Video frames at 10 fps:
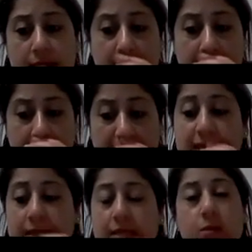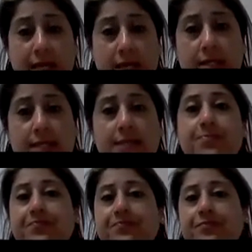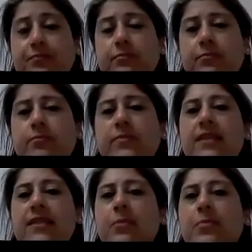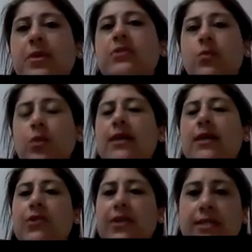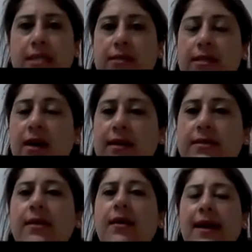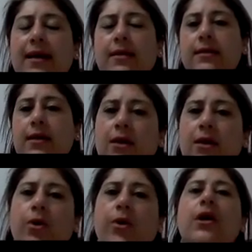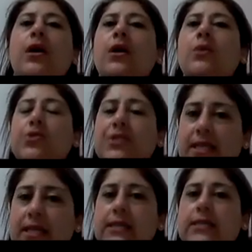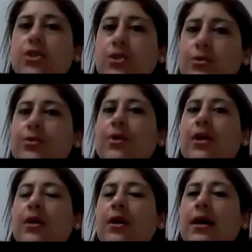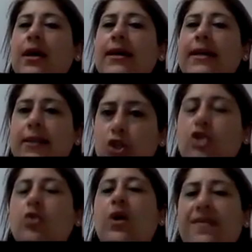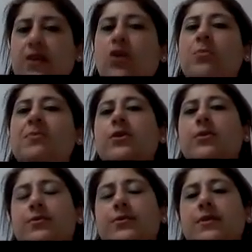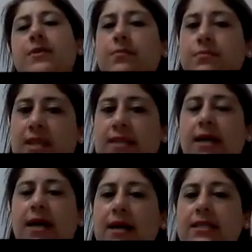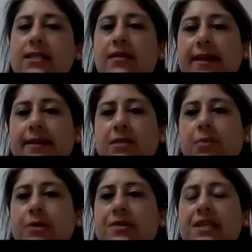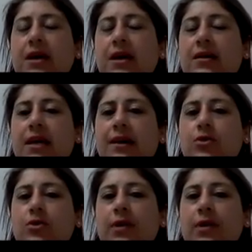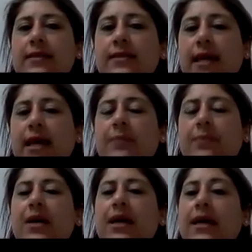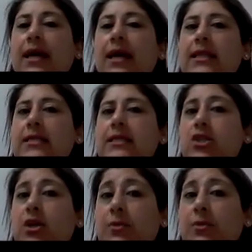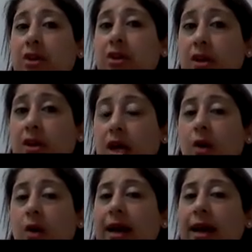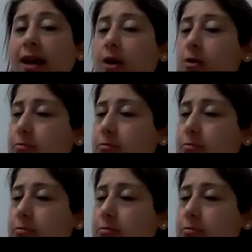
connected with us. And so the building will increase in size as the hero proceeds to endure the obstacles. There's a cut to the next imposing architectural landscape. Again, this time we've got a low angle,